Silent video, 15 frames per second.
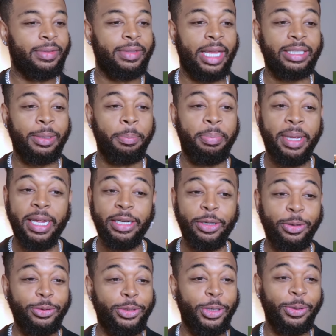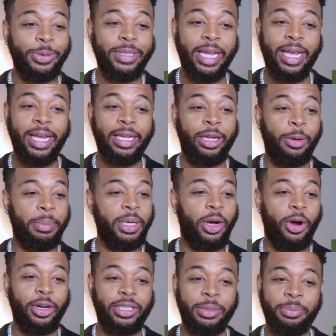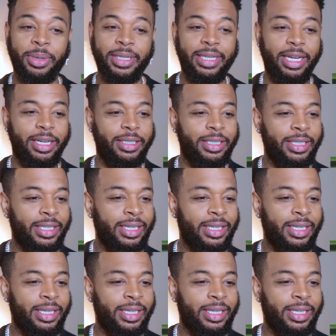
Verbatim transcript: That's a big dude, too. Yeah, he's going to be hard to bring down.